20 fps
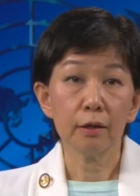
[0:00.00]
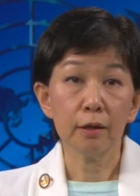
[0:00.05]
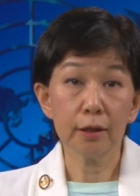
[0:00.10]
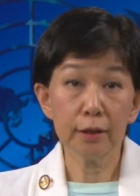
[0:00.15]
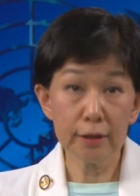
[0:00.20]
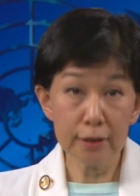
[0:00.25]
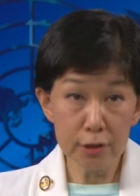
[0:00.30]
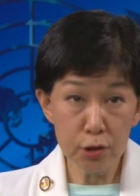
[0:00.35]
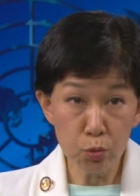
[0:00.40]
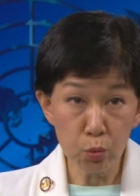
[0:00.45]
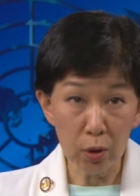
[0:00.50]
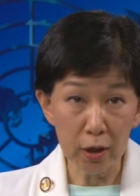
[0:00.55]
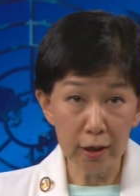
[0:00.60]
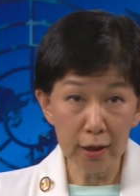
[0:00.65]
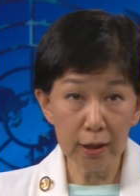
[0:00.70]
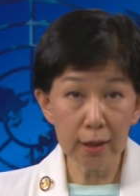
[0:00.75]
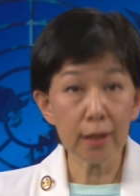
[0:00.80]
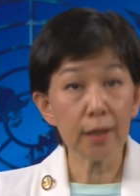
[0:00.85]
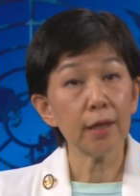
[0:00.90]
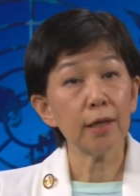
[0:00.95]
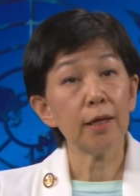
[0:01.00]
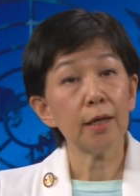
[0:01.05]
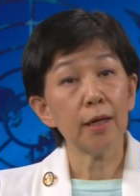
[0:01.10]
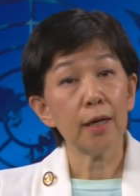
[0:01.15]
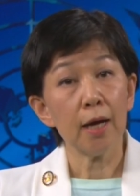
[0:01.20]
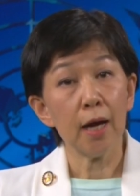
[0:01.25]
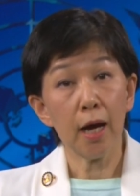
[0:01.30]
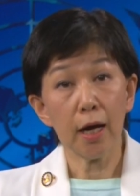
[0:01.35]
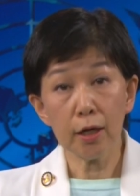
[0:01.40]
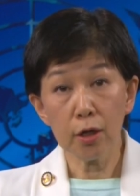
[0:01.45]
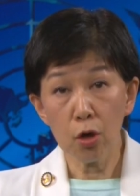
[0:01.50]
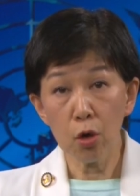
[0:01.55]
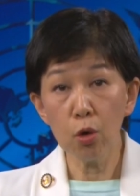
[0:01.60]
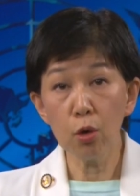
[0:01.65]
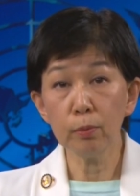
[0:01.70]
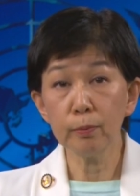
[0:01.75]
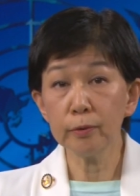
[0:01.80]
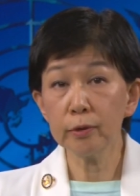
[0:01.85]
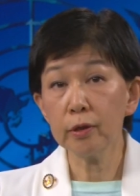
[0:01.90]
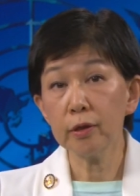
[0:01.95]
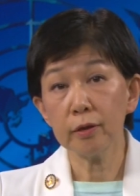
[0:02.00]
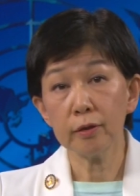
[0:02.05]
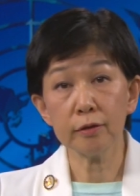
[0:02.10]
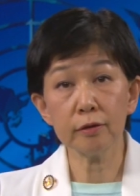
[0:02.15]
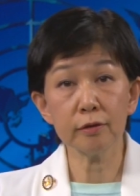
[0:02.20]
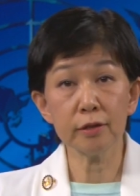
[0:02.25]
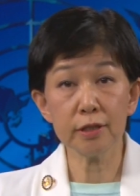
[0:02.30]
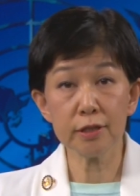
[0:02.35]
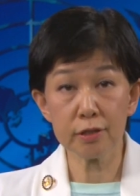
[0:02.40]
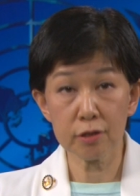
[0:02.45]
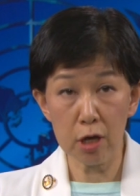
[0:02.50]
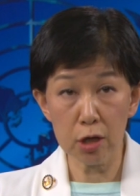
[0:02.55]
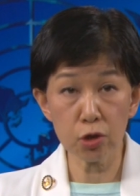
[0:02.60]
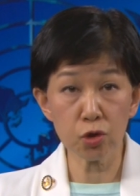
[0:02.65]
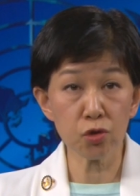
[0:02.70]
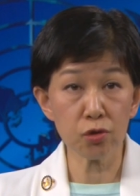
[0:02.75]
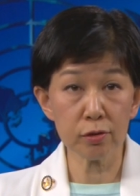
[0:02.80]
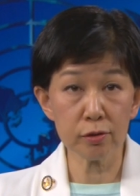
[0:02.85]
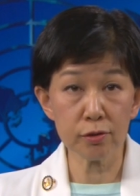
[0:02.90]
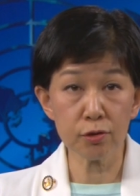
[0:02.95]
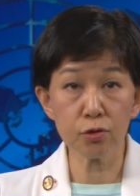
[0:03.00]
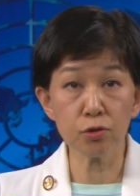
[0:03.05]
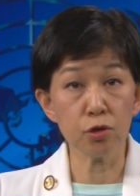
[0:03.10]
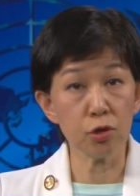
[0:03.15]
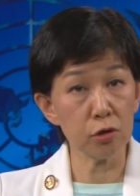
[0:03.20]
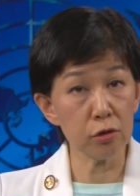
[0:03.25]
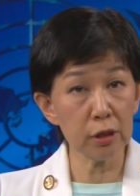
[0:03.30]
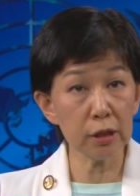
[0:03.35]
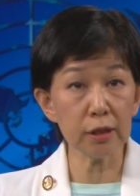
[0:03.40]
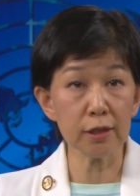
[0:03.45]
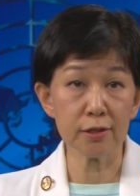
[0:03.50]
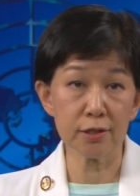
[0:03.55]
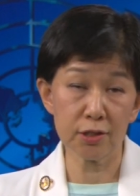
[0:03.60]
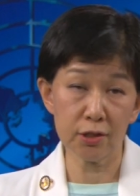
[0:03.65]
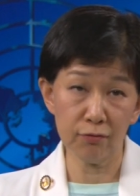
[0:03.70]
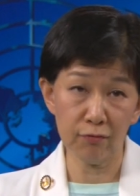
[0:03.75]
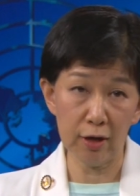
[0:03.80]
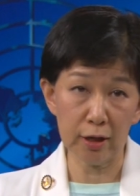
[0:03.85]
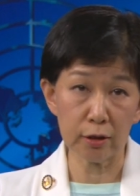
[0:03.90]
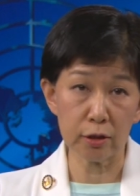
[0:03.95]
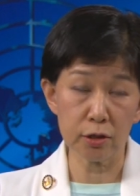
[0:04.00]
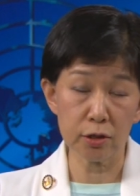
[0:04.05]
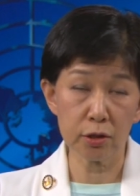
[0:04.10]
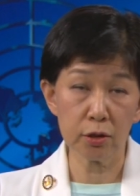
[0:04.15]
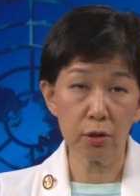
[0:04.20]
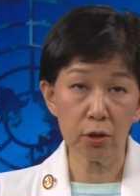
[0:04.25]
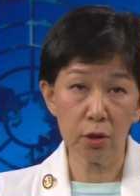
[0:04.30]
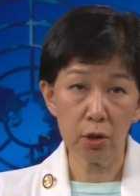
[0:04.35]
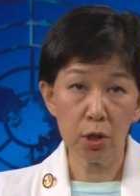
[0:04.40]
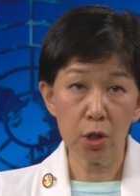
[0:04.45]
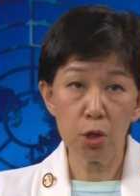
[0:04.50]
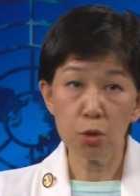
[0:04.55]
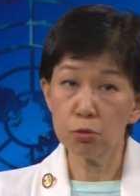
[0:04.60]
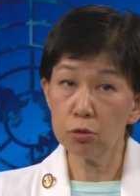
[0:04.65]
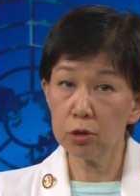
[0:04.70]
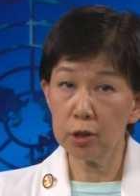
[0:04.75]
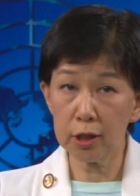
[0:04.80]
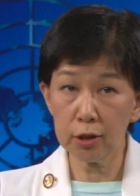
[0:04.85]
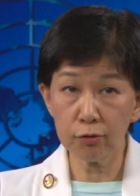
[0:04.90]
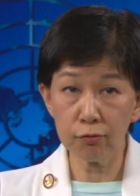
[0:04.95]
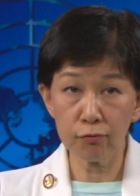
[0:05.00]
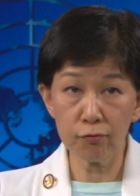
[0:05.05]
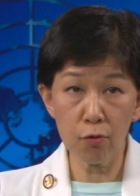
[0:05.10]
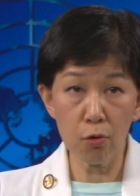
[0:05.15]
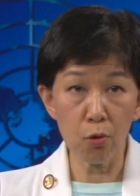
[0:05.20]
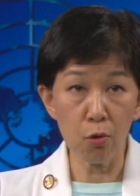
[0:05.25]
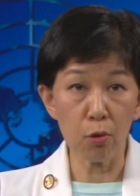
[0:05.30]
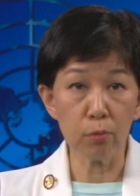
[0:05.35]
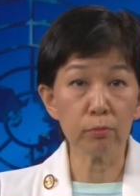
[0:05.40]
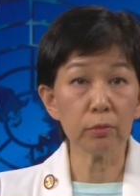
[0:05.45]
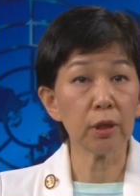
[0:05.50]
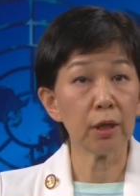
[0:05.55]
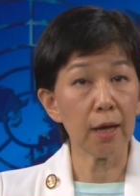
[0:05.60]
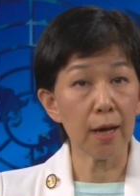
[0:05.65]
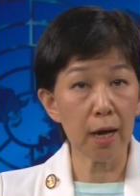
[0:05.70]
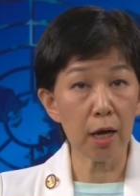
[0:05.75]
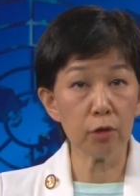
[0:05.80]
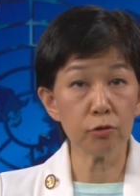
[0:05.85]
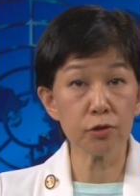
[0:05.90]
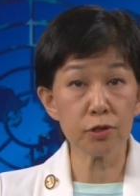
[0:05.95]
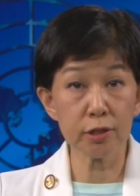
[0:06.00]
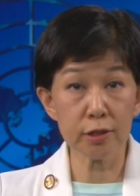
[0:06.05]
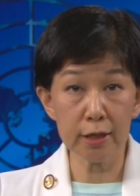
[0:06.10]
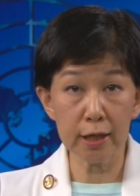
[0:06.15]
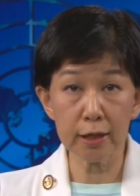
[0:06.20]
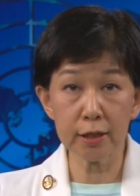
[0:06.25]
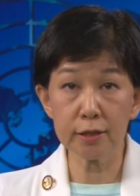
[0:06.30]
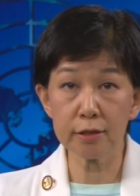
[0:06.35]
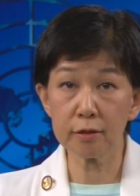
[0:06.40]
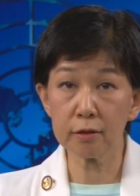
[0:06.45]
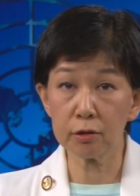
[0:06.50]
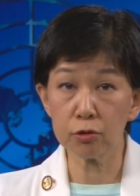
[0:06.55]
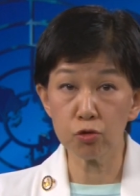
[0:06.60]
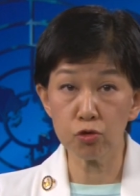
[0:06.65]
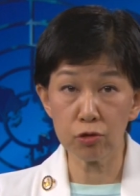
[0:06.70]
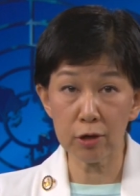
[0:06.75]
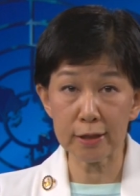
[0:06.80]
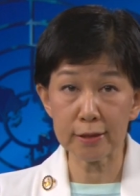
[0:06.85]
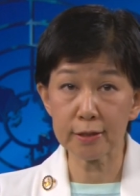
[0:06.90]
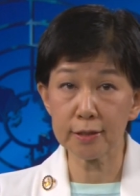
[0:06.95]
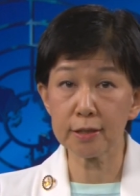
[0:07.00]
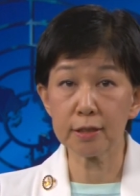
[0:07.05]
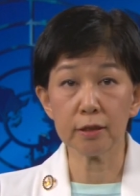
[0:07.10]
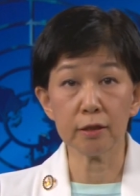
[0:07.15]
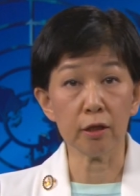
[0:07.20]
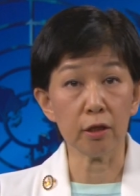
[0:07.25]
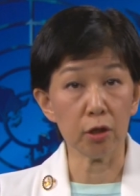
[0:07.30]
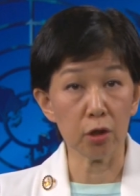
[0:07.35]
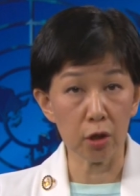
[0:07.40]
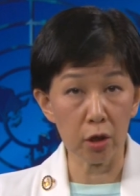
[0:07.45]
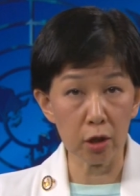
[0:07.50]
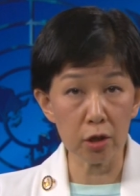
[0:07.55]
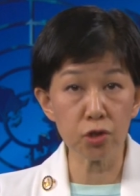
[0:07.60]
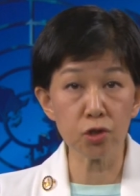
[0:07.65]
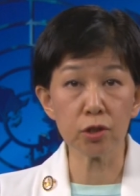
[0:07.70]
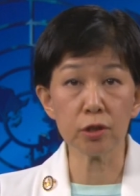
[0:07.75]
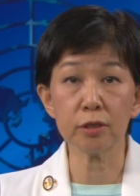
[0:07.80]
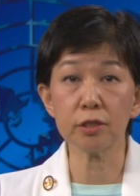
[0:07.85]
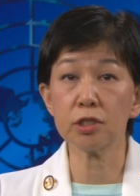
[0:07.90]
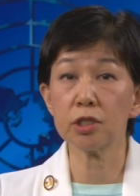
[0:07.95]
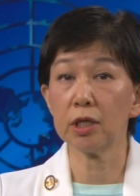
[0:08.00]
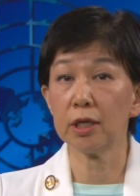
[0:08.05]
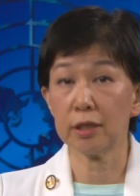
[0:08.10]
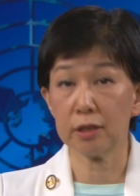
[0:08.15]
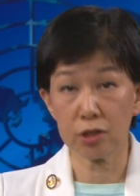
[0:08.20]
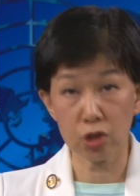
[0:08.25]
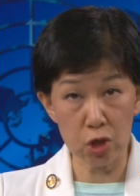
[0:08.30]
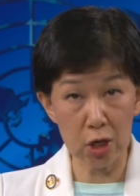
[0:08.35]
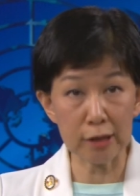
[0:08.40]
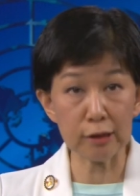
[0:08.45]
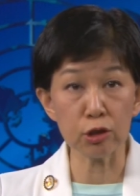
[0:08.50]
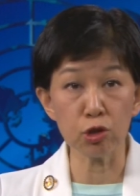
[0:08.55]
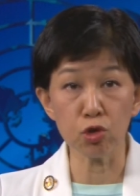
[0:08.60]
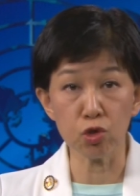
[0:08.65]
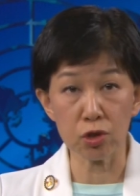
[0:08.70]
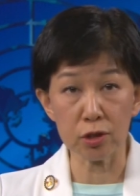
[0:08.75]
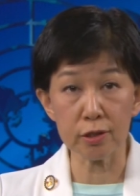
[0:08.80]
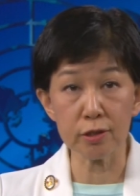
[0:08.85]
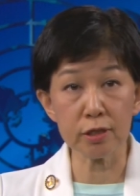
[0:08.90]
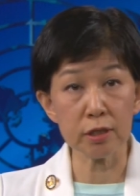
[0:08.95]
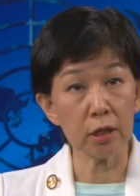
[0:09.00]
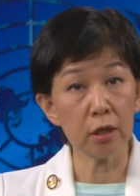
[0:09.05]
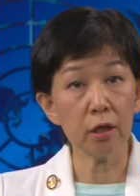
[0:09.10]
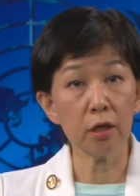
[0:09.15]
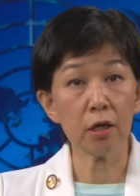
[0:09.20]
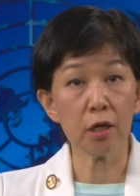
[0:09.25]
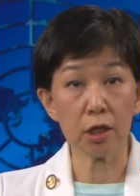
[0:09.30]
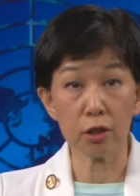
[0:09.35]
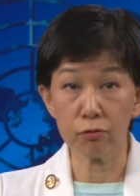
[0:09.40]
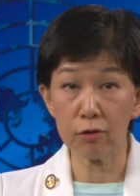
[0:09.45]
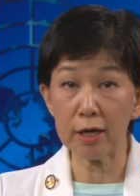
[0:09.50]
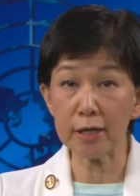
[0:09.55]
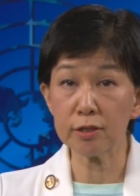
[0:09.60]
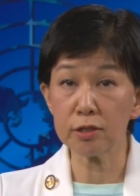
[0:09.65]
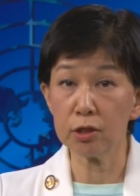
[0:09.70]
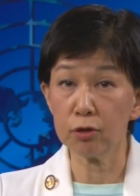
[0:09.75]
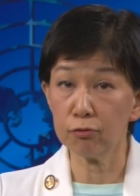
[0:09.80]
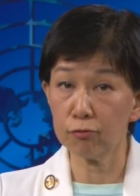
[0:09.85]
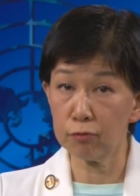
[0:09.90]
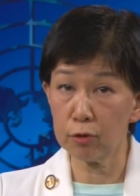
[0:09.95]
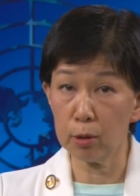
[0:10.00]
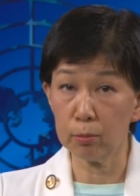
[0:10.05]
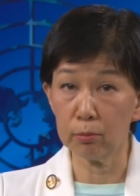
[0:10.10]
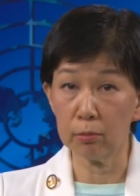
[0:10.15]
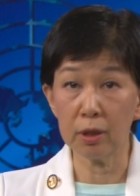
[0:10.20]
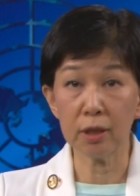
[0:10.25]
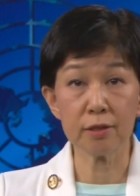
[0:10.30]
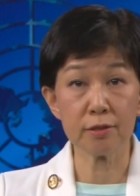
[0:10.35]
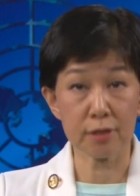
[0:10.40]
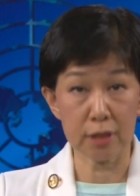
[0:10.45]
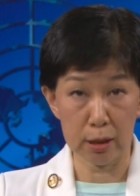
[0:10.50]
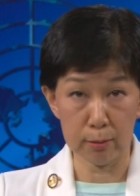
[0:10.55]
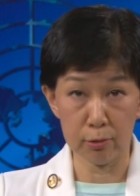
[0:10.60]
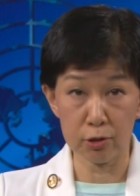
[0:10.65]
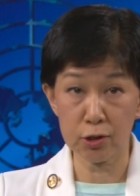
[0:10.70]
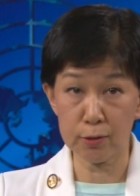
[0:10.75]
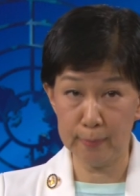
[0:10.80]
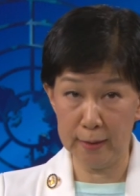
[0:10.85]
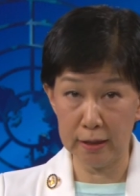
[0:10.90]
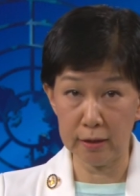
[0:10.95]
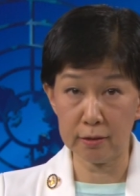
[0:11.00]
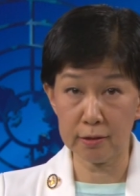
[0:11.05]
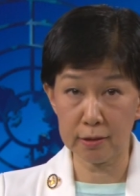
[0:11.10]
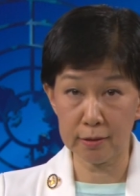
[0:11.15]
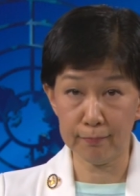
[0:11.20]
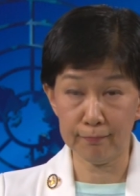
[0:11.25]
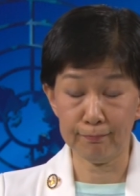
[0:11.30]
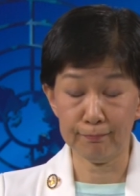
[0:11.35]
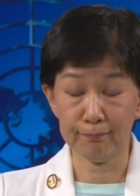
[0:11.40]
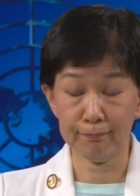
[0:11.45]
In this way, I hope the discussions during this event will inform how states address the urgent challenges arising from cyberspace.